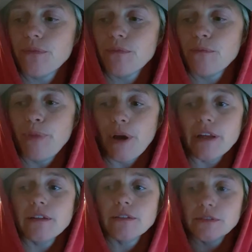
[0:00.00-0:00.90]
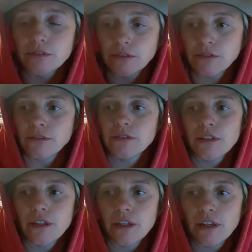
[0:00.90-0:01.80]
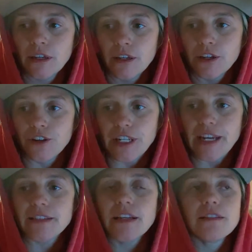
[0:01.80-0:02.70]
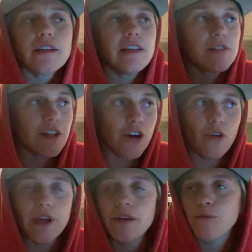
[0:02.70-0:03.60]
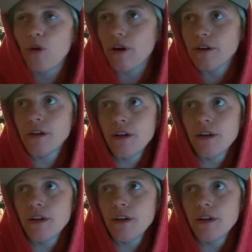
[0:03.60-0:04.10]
But your DA says that he's going to go get more